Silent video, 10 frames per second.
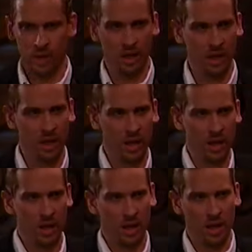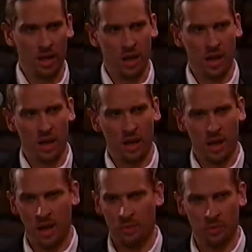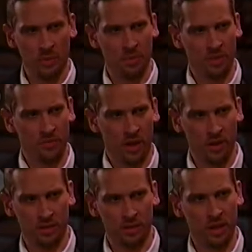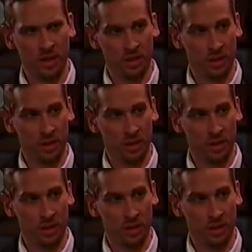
what happened with my father and...